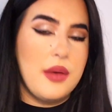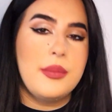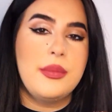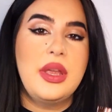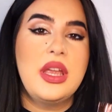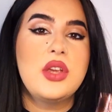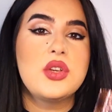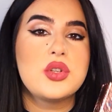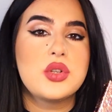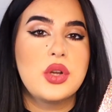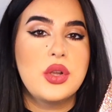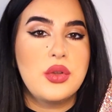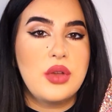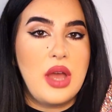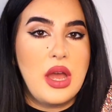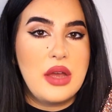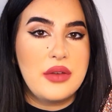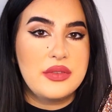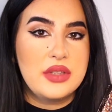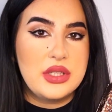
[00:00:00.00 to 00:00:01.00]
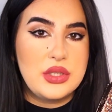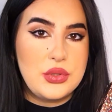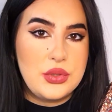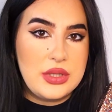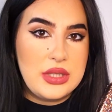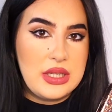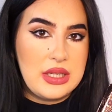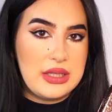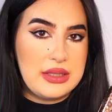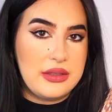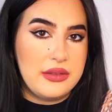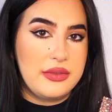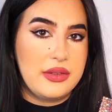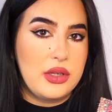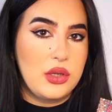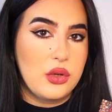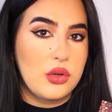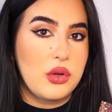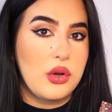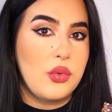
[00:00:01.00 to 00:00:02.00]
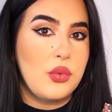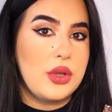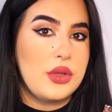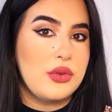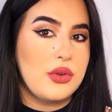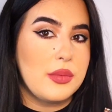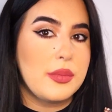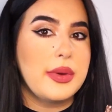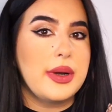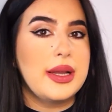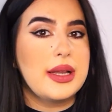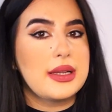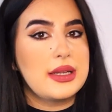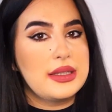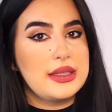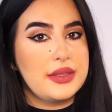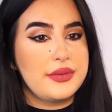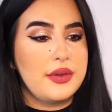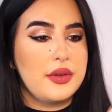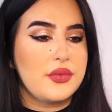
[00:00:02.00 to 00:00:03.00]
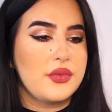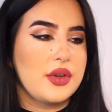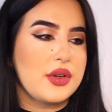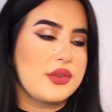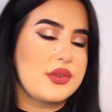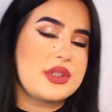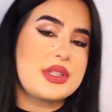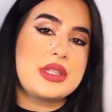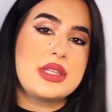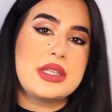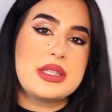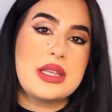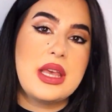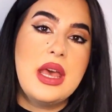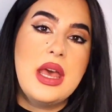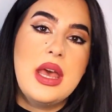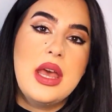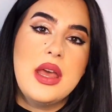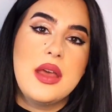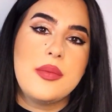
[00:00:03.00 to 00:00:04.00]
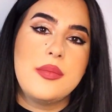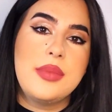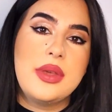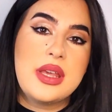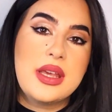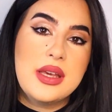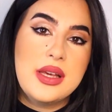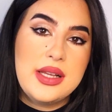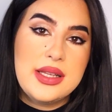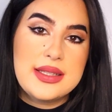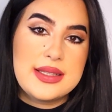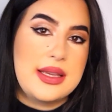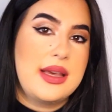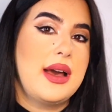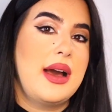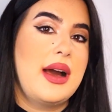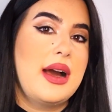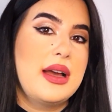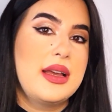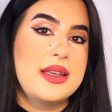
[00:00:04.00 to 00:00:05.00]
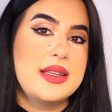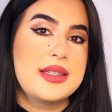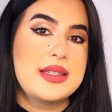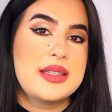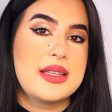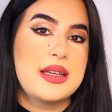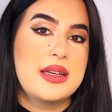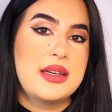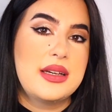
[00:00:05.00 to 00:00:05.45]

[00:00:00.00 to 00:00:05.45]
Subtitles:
Make sure you have the 3D Lattafa logo when you're buying Lattafa fragrances because guys,